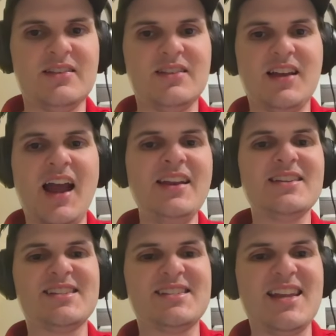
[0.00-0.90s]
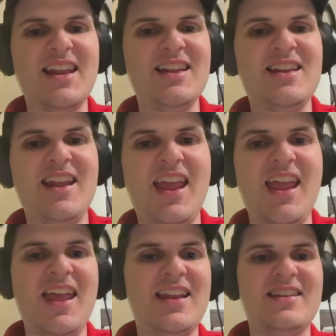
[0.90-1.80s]
kind of sitting
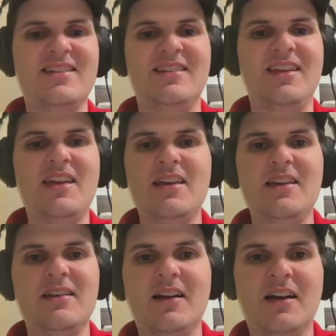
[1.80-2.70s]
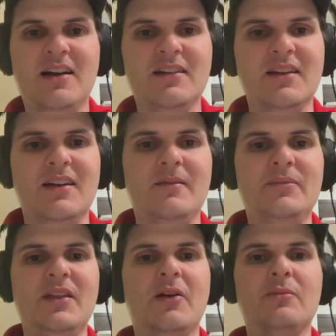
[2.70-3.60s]
in the, uh,
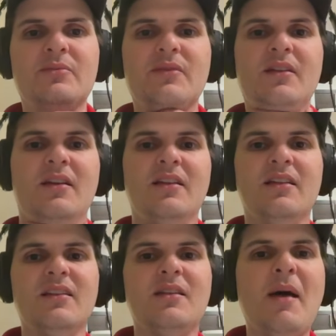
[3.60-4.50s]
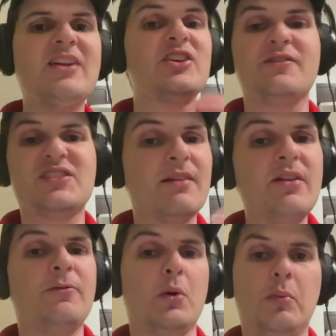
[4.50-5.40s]
you know, the Magic have
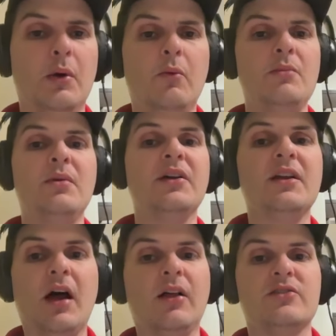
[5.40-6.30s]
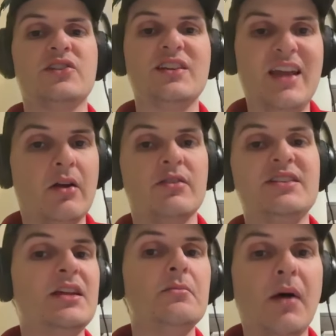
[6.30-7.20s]
seventy-four point one million dollars in
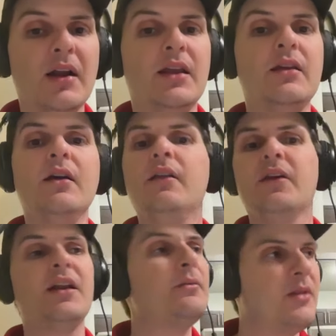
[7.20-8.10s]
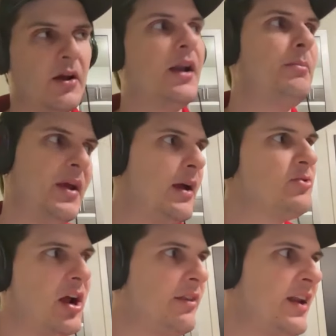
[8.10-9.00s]
guaranteed money. They're gonna they're gonna pick up
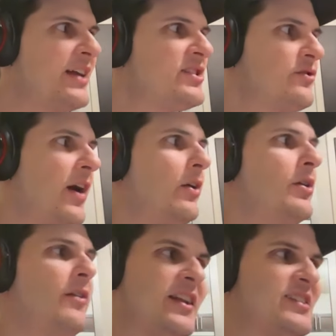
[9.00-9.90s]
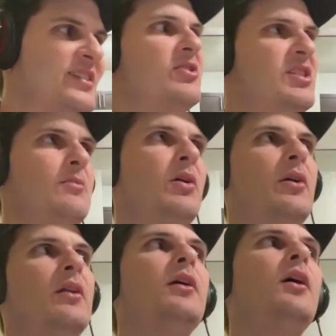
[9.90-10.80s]
Jonathan Isaac's final year. That's seventeen
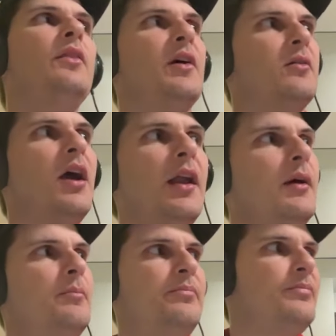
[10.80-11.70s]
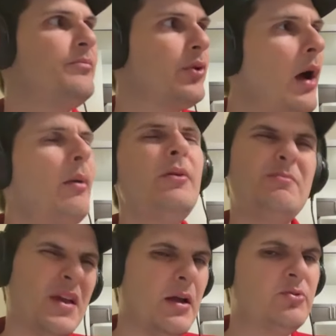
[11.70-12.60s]
million dollars. They're gonna probably
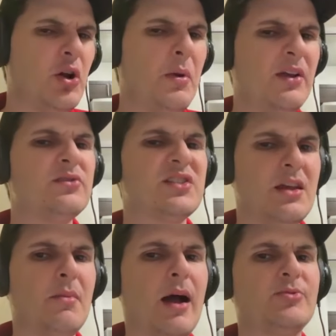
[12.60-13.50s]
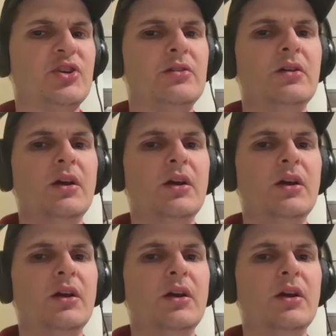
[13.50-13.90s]
pick up Joe Ingles' team option.